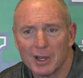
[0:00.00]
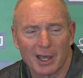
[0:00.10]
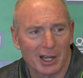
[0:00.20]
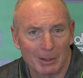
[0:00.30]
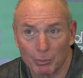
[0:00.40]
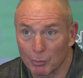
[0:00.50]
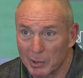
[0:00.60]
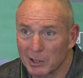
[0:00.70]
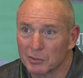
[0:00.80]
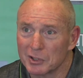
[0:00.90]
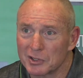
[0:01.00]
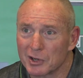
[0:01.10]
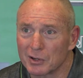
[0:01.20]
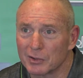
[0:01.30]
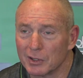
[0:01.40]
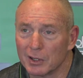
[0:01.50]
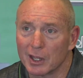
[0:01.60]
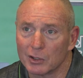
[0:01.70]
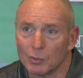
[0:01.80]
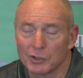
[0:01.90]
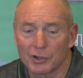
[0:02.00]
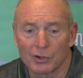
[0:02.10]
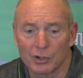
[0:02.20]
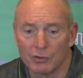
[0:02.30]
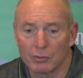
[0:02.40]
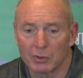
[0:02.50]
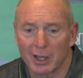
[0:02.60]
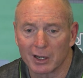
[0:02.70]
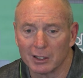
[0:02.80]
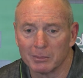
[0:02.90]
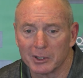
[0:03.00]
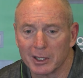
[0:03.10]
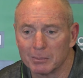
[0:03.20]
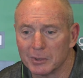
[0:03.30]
Had a couple penalties there that had the one turnover we got to eliminate.